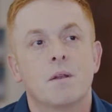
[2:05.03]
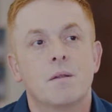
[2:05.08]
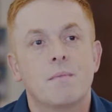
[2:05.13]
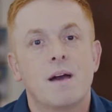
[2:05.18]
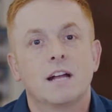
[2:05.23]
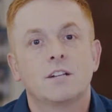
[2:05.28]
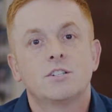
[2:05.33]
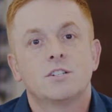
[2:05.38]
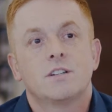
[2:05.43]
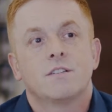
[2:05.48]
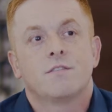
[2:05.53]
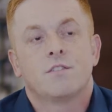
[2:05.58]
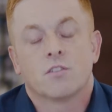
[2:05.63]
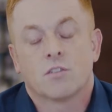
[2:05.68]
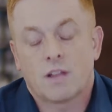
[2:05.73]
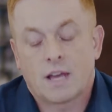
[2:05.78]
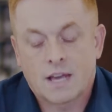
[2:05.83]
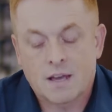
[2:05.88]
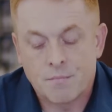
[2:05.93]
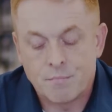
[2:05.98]
mean, imagine if
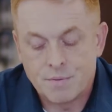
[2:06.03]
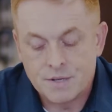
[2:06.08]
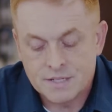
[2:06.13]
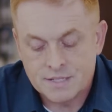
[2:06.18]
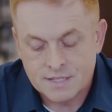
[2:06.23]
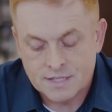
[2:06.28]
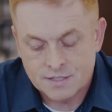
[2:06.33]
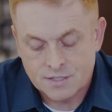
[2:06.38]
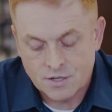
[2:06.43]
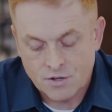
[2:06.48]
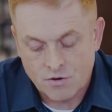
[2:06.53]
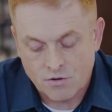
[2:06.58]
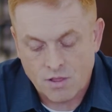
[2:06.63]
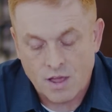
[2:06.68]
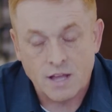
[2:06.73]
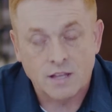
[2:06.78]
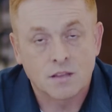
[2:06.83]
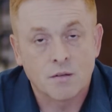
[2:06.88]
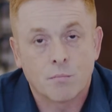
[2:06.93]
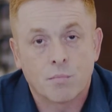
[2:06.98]
you're like a business and you're
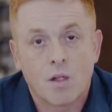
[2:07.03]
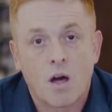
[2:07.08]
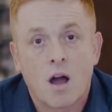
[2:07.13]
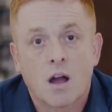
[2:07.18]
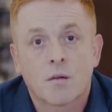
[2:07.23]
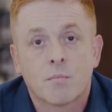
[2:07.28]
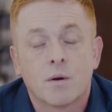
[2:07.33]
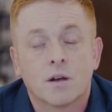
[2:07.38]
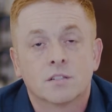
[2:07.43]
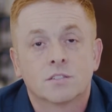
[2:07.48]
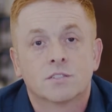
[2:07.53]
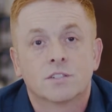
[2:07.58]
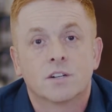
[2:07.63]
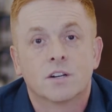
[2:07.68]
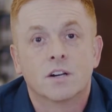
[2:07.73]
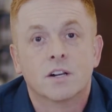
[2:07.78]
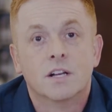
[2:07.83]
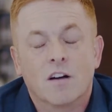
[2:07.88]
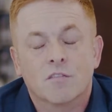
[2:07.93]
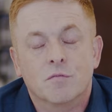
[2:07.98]
like the
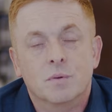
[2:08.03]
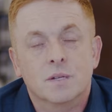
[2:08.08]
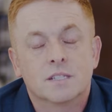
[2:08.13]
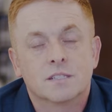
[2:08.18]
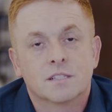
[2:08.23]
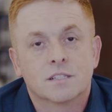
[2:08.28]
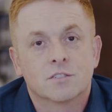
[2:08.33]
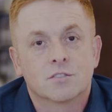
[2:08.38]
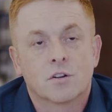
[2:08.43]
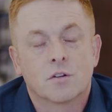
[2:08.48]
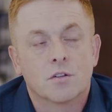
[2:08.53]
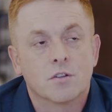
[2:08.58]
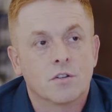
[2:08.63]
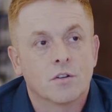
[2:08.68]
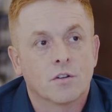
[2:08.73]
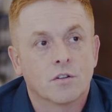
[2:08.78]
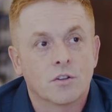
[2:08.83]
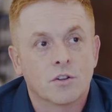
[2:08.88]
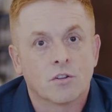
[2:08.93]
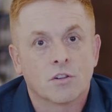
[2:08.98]
Blockbuster of business, or
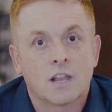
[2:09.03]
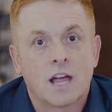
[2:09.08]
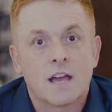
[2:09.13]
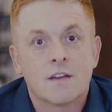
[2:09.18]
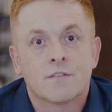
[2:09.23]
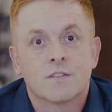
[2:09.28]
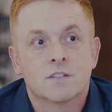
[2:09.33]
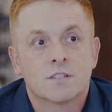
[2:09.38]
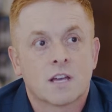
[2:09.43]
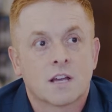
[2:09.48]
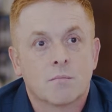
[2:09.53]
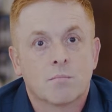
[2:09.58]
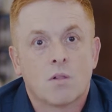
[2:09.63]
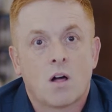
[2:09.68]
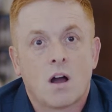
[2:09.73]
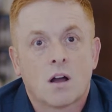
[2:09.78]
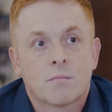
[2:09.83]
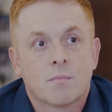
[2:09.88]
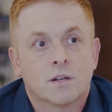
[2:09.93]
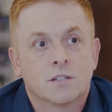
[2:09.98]
your life is like
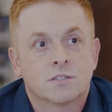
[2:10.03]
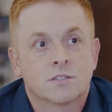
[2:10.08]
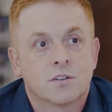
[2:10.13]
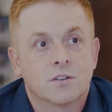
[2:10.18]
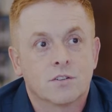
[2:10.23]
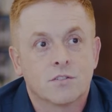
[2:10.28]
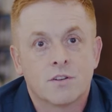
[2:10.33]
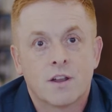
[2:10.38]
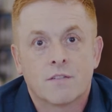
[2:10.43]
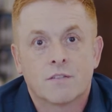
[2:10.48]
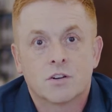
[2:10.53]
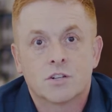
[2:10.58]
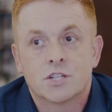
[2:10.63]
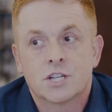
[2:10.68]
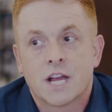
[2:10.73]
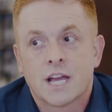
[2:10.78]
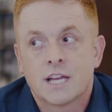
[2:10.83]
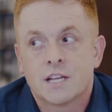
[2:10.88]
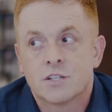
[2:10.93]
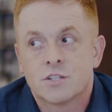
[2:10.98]
Blockbuster and you never
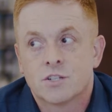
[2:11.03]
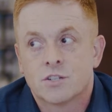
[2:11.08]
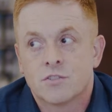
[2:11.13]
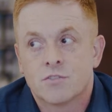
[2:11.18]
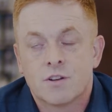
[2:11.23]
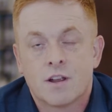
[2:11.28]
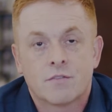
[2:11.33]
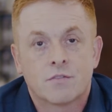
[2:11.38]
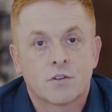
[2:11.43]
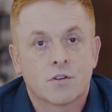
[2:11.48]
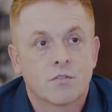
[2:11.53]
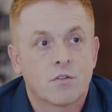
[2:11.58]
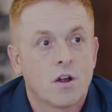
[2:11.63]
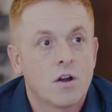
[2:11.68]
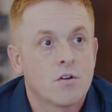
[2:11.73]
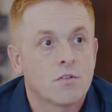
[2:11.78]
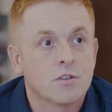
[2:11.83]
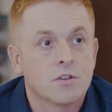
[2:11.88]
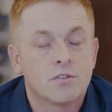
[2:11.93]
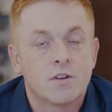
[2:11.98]
change and you never
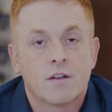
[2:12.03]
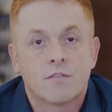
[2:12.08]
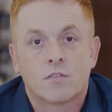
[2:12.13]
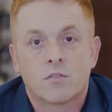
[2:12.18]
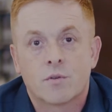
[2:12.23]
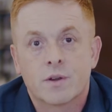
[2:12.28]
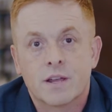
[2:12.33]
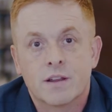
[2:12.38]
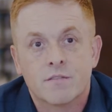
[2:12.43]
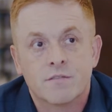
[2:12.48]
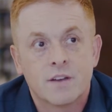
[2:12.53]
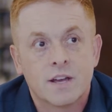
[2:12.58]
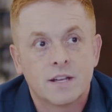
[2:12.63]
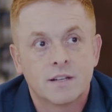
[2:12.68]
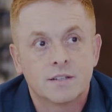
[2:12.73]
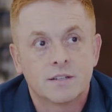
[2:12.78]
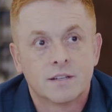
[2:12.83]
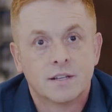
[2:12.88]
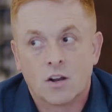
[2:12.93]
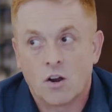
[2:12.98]
grow and you never
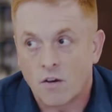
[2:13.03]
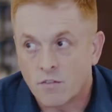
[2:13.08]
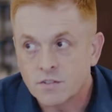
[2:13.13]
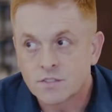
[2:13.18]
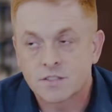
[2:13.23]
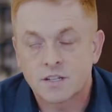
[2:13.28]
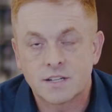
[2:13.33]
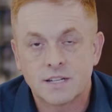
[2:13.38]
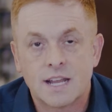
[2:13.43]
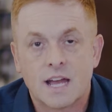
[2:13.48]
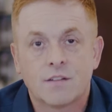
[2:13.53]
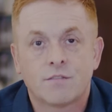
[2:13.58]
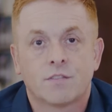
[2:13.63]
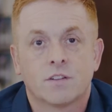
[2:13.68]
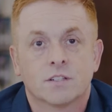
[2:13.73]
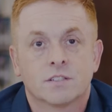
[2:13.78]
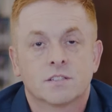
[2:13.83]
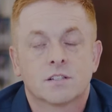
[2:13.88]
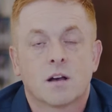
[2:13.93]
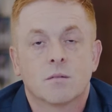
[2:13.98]
reinvent. And all of a sudden
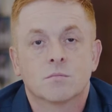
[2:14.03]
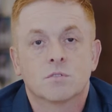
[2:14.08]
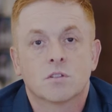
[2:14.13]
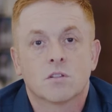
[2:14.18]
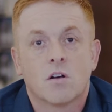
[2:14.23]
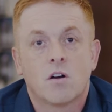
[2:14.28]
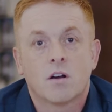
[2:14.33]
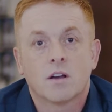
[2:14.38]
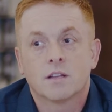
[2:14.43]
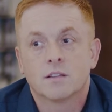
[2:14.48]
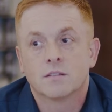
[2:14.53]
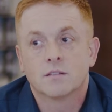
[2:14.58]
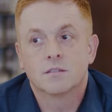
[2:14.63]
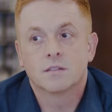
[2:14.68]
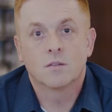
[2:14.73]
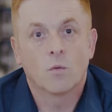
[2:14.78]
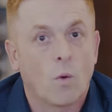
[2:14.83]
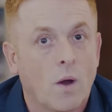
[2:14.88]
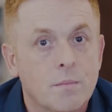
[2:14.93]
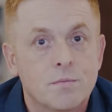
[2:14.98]
Netflix comes along and
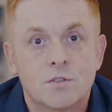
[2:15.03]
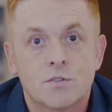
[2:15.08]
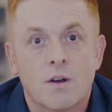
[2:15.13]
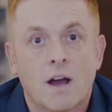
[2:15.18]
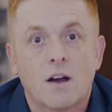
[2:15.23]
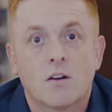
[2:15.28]
wipes you